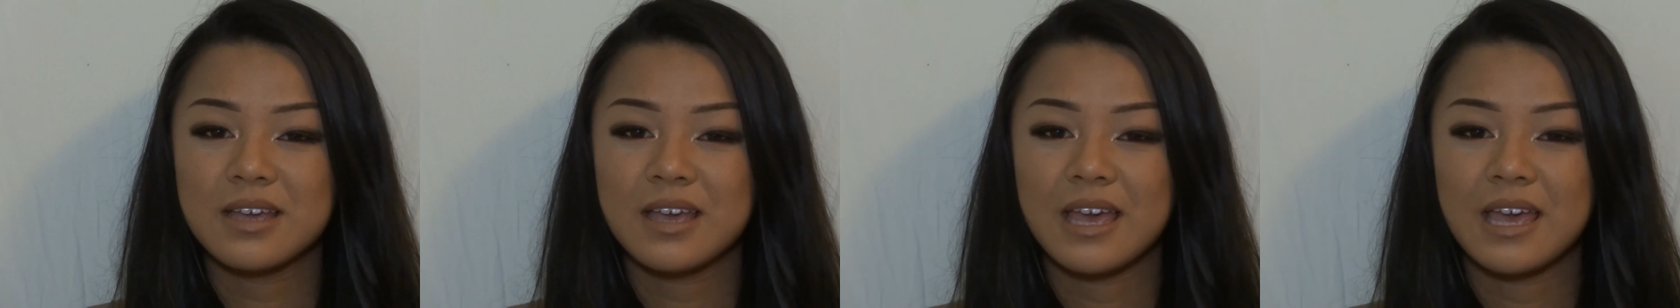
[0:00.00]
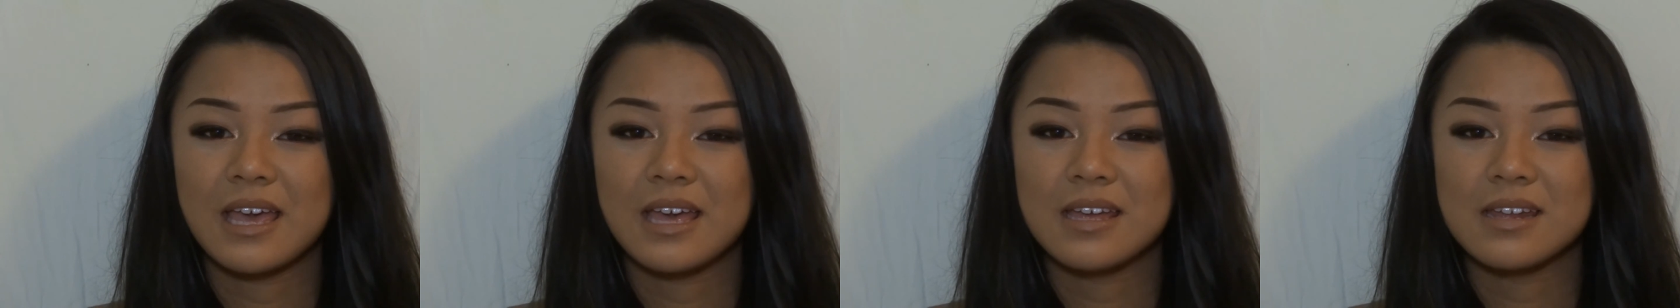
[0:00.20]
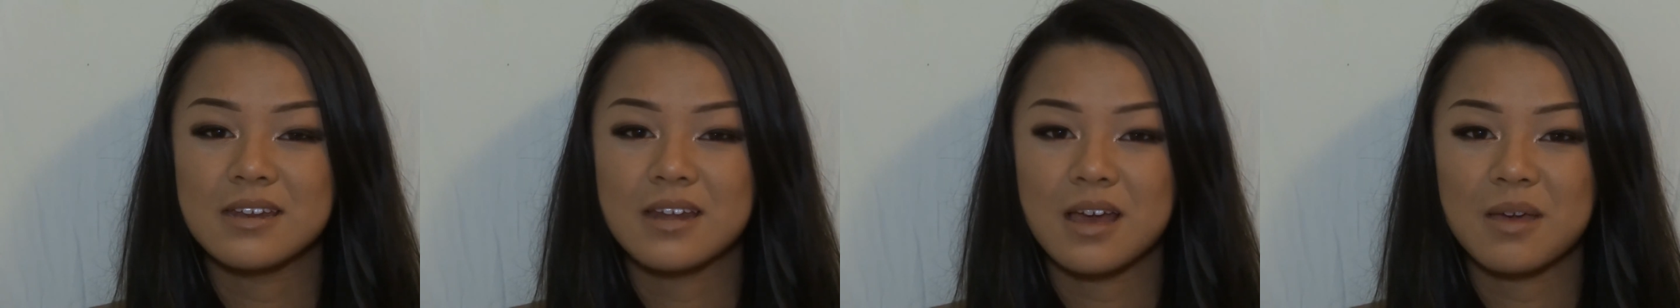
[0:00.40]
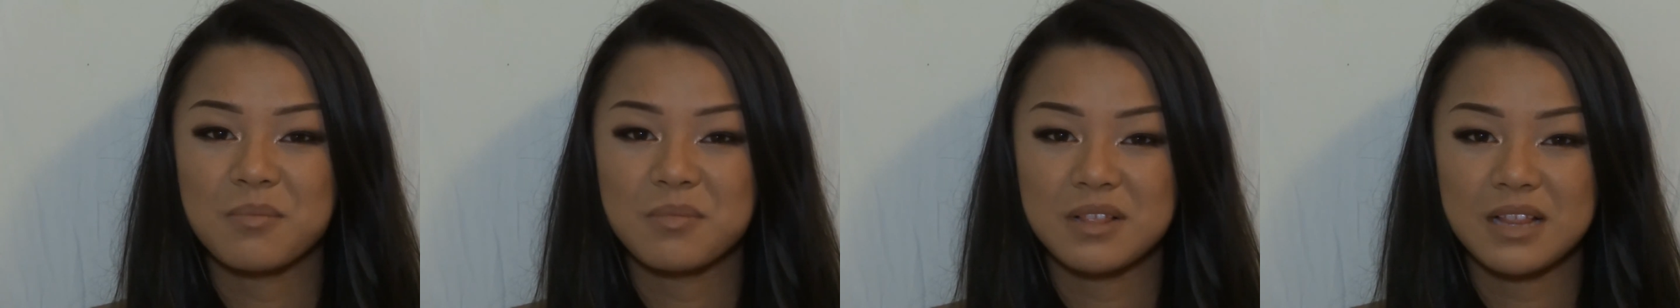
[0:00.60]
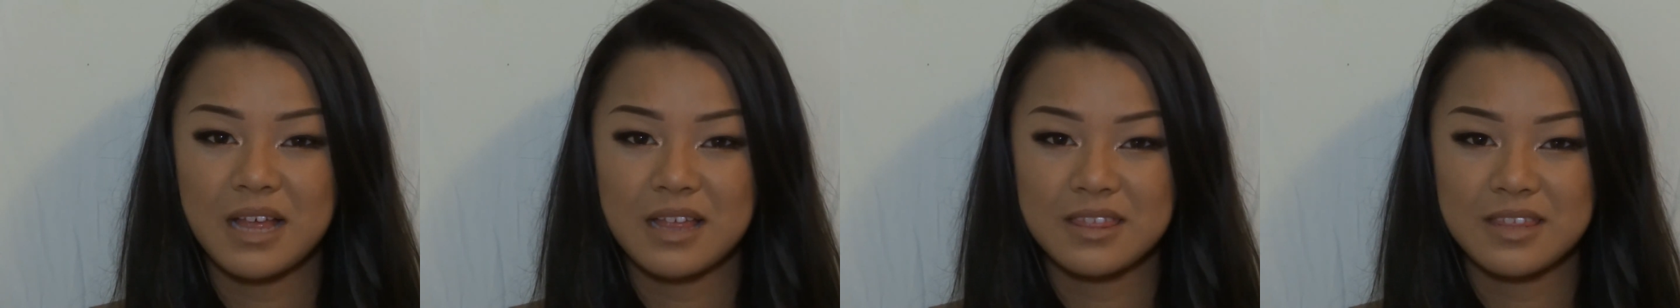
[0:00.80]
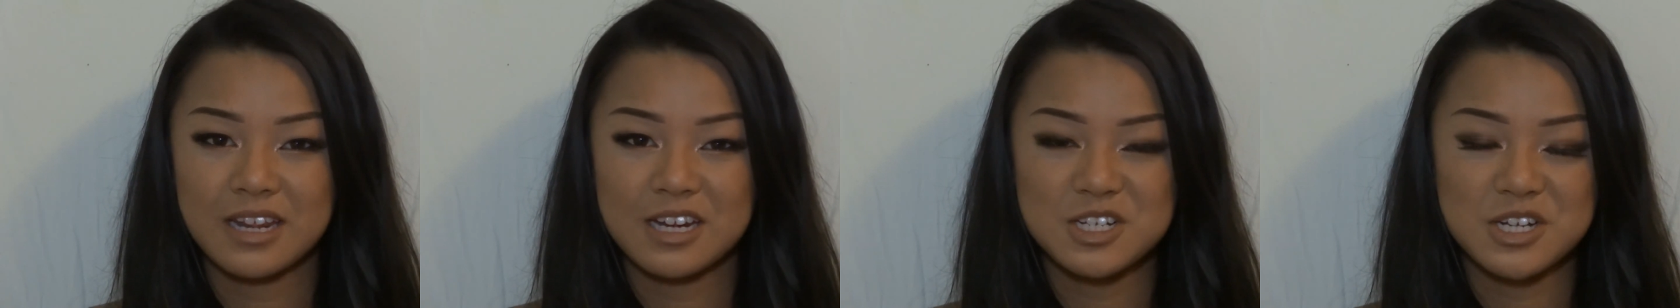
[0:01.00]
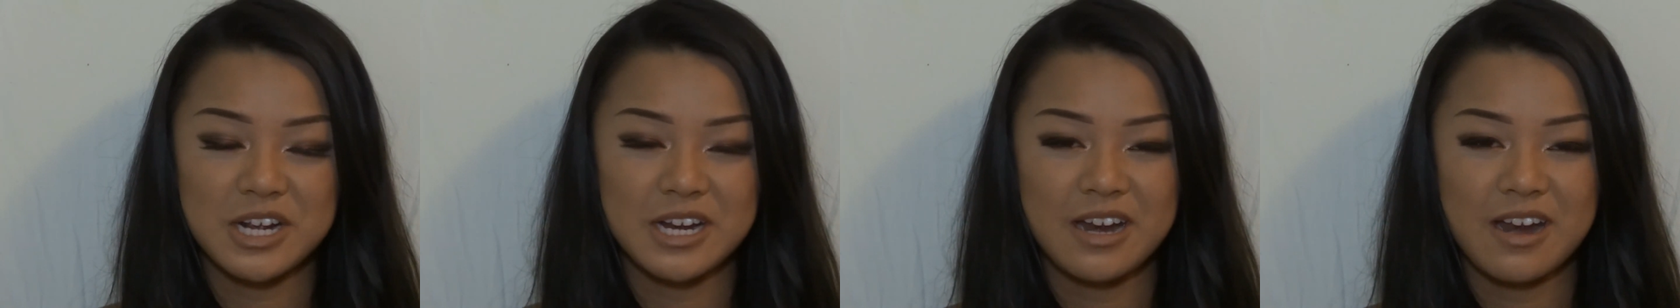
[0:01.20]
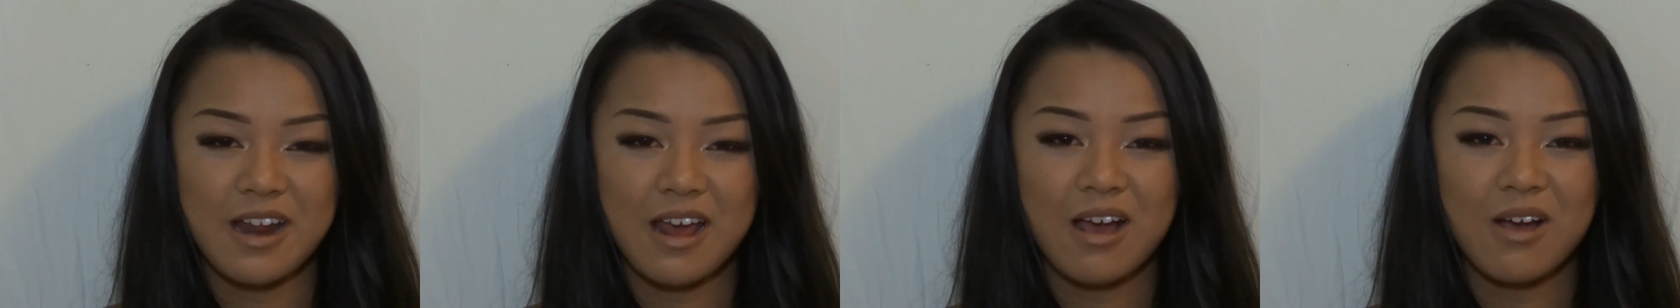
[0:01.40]
and I'm glad that I tried
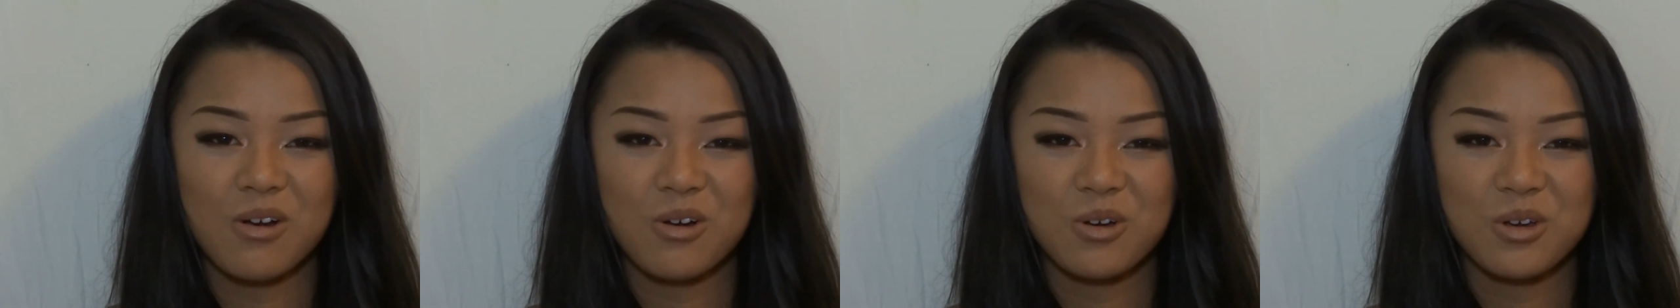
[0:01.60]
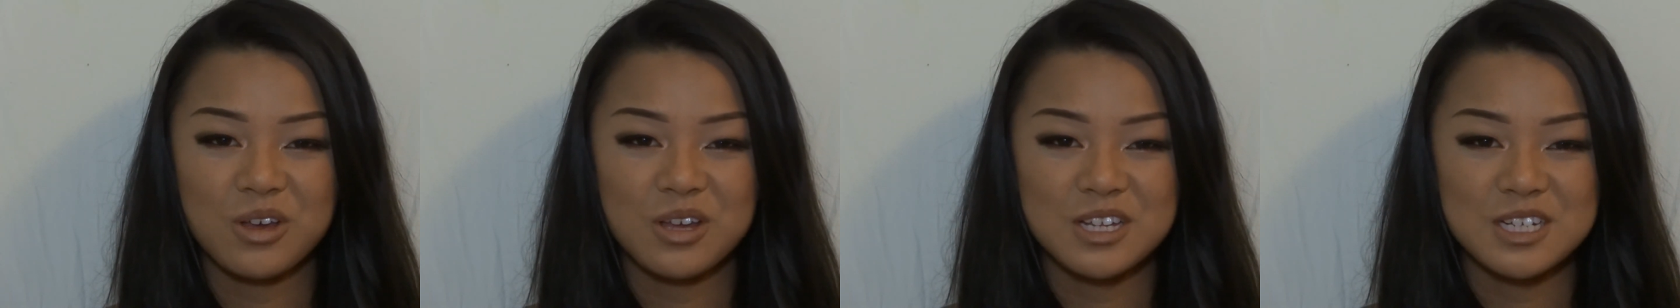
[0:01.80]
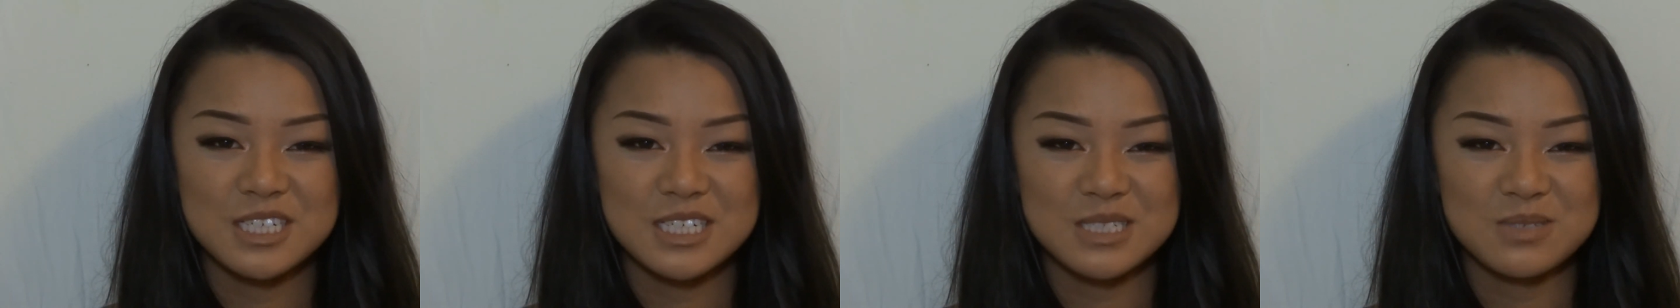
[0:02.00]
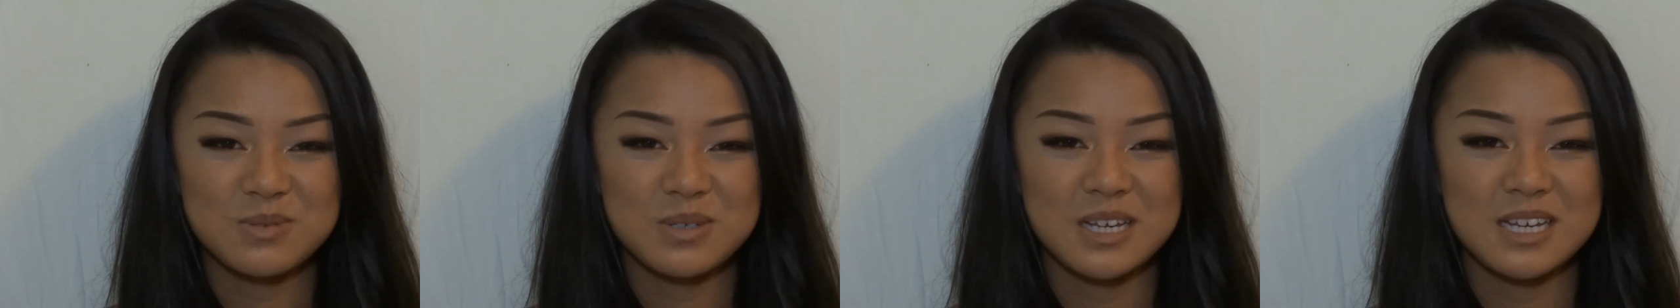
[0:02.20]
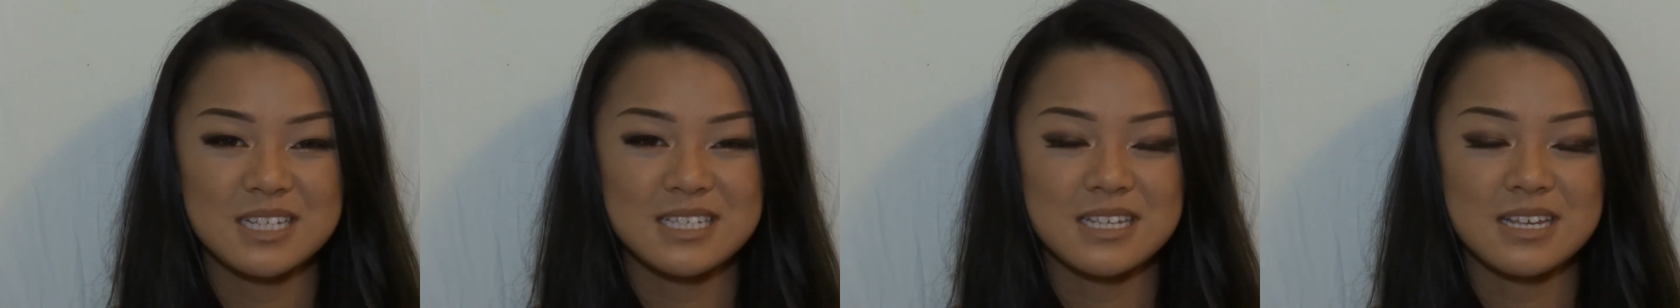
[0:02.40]
it out just because